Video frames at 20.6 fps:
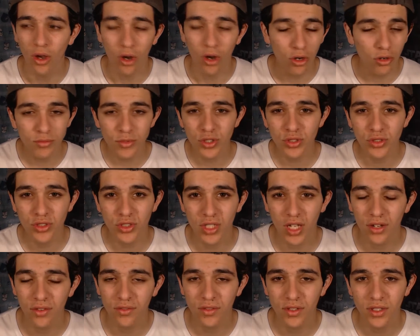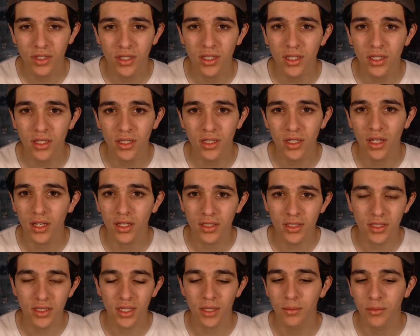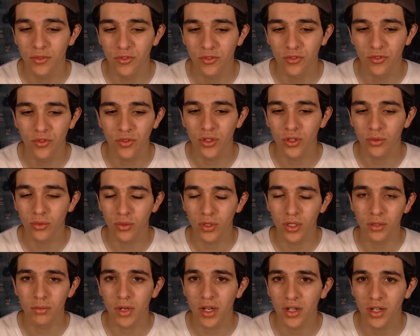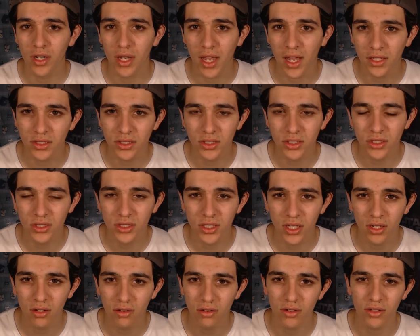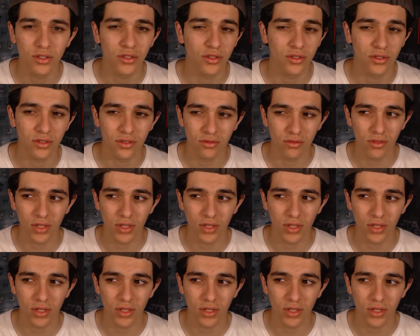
almost everything except for what Mary Astor's character